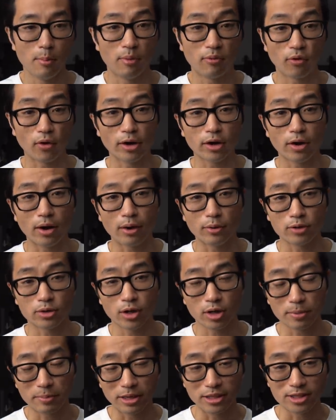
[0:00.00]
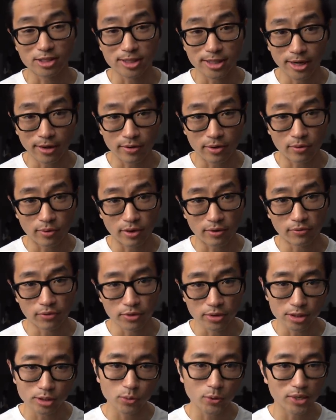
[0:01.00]
Before I go, I want to talk about the charity runner
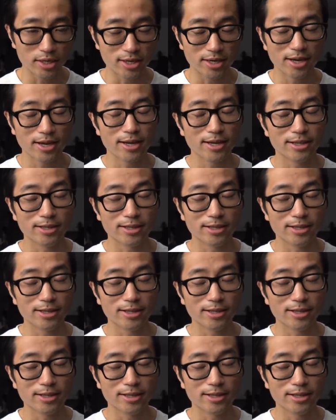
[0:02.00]
for this week.